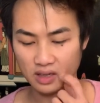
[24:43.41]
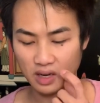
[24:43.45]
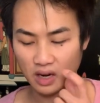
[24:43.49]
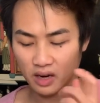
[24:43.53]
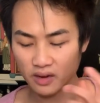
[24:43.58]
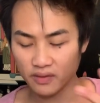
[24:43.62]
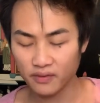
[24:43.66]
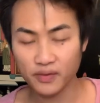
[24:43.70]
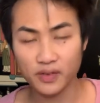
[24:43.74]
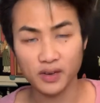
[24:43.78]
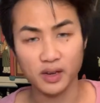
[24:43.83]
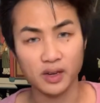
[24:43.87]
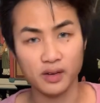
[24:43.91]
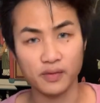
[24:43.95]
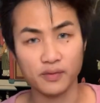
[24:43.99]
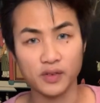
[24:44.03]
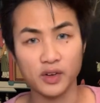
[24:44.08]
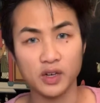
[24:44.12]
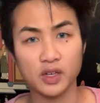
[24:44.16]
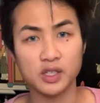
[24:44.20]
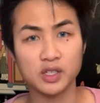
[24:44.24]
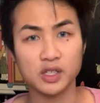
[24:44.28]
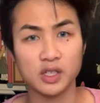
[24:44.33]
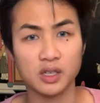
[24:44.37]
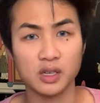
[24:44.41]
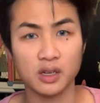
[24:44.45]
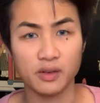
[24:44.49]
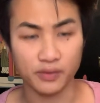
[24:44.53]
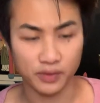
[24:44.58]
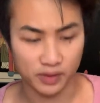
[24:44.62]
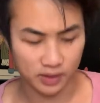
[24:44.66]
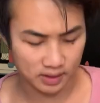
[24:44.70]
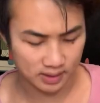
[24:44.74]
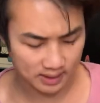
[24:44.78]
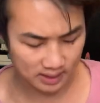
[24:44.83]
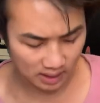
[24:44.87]
Confident version of
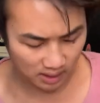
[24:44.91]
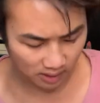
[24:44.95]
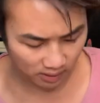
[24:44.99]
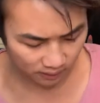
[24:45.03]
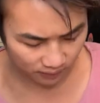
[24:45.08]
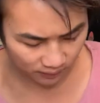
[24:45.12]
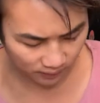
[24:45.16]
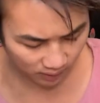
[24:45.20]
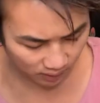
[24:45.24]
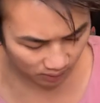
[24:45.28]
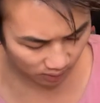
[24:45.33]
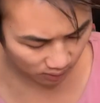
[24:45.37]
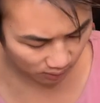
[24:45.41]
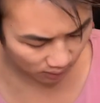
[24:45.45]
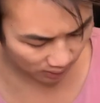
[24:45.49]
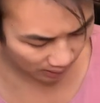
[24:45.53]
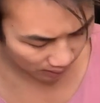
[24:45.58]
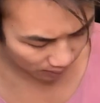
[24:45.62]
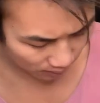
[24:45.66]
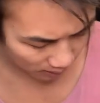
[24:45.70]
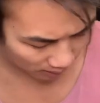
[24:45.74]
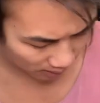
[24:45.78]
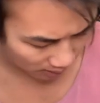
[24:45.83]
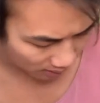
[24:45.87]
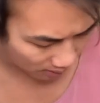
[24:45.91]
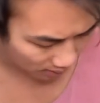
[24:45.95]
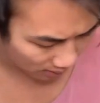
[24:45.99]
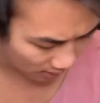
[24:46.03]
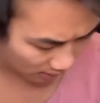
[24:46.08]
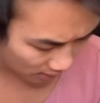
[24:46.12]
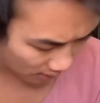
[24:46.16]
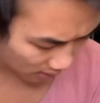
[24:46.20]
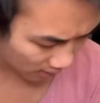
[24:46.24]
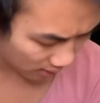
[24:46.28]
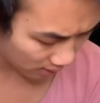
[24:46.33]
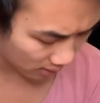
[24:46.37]
yourself, you know what I mean?
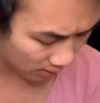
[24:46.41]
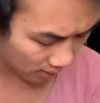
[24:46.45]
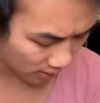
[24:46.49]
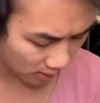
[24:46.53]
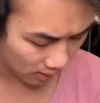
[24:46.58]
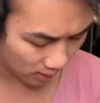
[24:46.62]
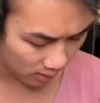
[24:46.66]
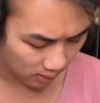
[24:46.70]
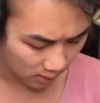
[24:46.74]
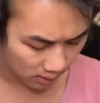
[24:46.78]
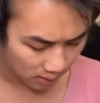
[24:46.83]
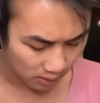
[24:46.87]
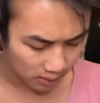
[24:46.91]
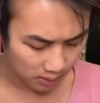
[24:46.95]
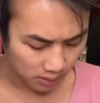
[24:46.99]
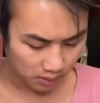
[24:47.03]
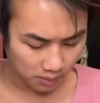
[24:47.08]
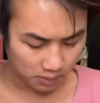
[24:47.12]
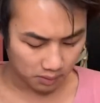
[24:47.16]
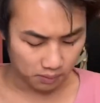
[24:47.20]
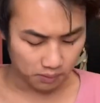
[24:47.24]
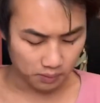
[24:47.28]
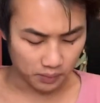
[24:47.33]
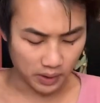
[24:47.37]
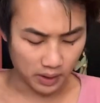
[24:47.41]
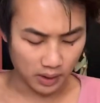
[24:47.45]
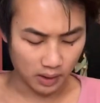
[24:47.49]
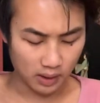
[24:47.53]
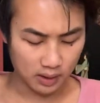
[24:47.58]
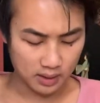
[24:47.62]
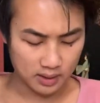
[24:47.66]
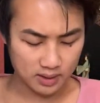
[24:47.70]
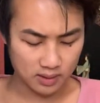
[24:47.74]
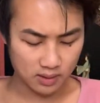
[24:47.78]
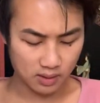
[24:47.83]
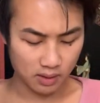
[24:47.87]
But
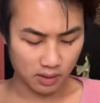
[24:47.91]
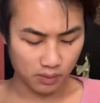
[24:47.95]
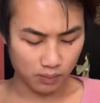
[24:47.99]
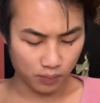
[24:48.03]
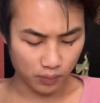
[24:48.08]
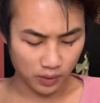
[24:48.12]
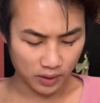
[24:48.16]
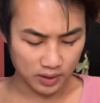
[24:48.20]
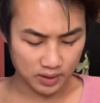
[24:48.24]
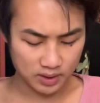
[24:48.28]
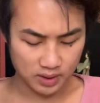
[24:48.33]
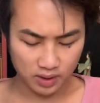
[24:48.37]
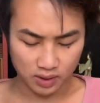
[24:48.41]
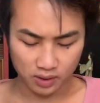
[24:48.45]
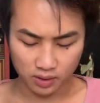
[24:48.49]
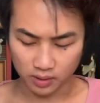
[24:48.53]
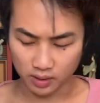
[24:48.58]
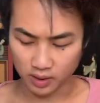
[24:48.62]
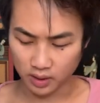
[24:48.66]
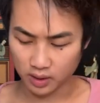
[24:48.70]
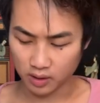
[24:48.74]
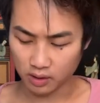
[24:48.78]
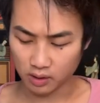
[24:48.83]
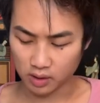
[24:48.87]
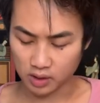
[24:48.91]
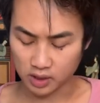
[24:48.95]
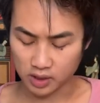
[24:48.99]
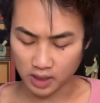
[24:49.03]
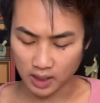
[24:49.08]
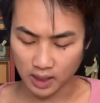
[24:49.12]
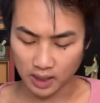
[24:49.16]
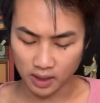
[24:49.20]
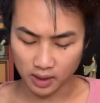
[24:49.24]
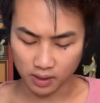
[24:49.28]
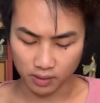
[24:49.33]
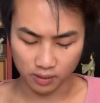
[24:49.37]
also embracing your inner
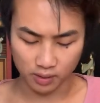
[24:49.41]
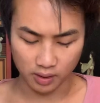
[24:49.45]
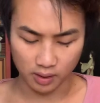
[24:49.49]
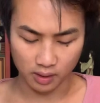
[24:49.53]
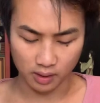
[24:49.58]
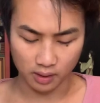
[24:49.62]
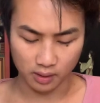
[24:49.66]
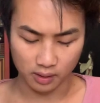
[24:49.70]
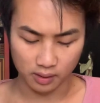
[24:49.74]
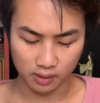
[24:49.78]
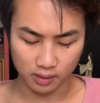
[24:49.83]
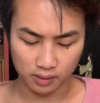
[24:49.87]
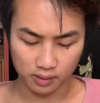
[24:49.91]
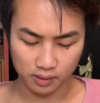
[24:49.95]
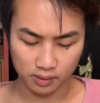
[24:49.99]
child here.